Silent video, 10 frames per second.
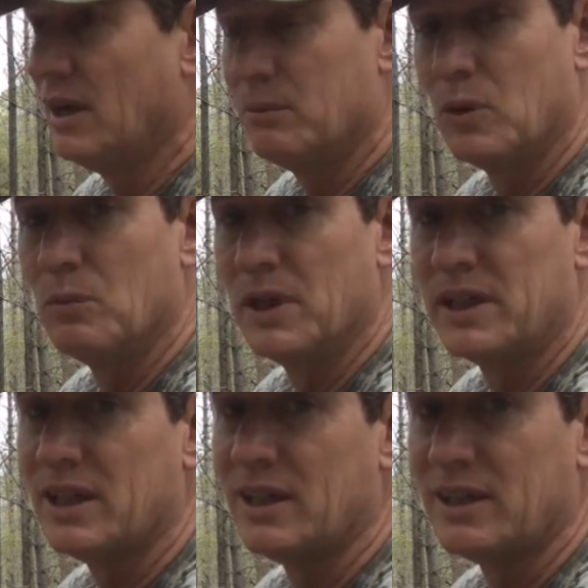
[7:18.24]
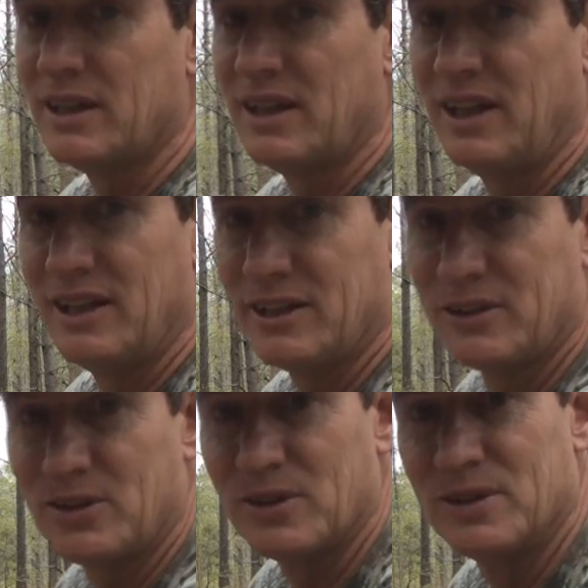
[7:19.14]
I'm going to make it an
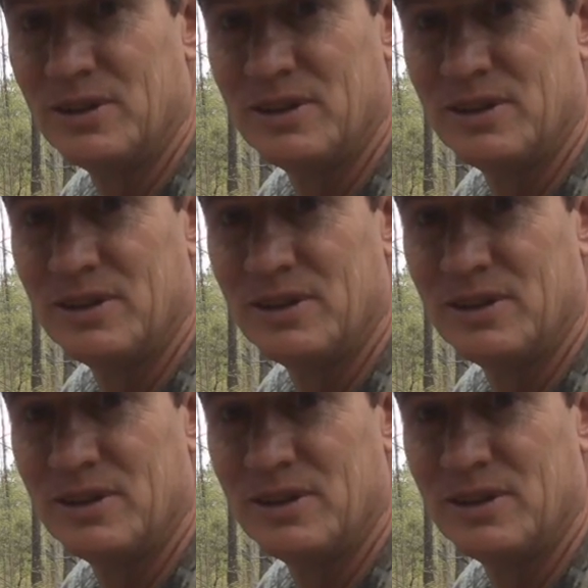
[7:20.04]
extra